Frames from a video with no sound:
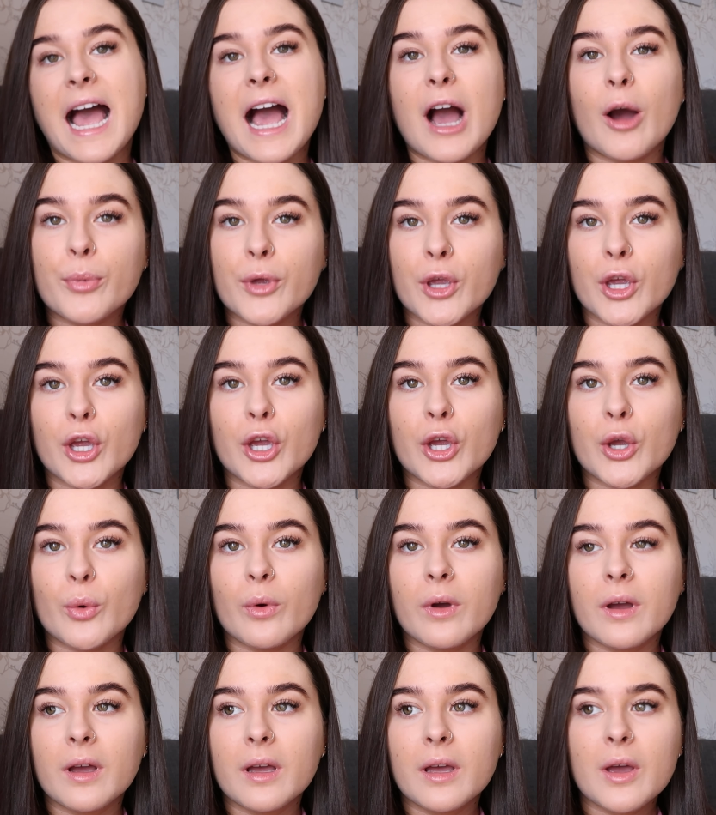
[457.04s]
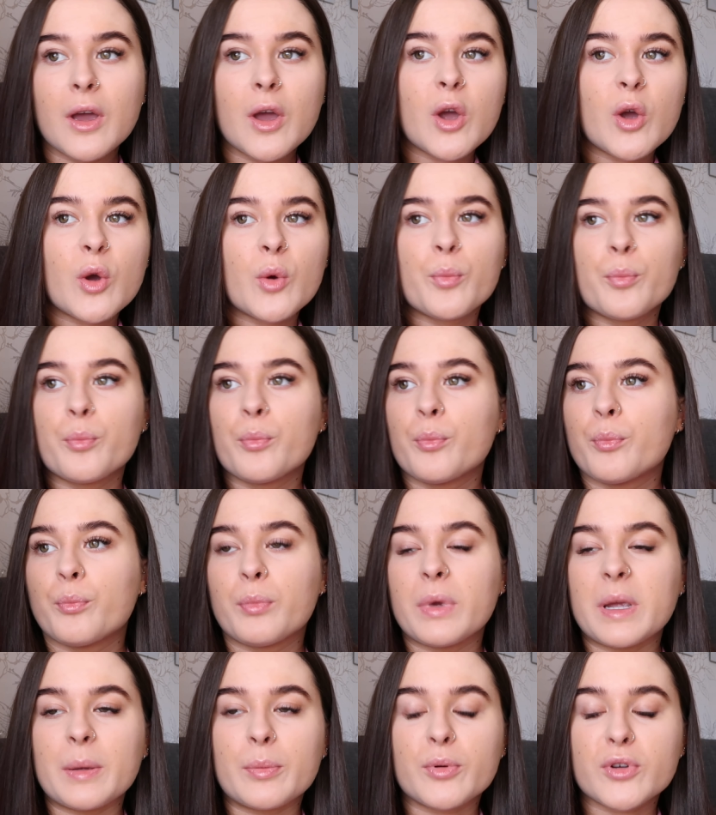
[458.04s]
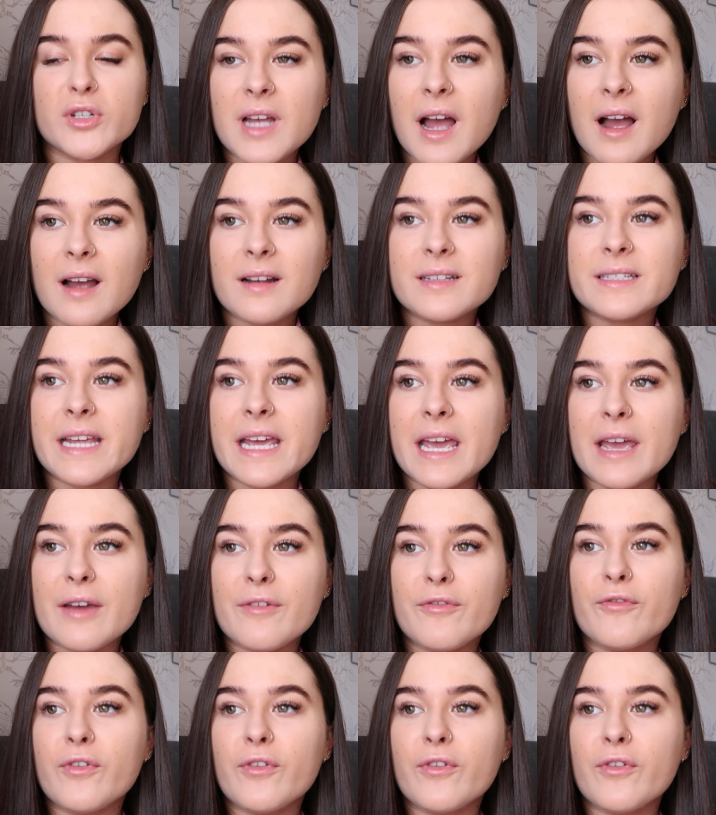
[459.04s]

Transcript: help you be productive,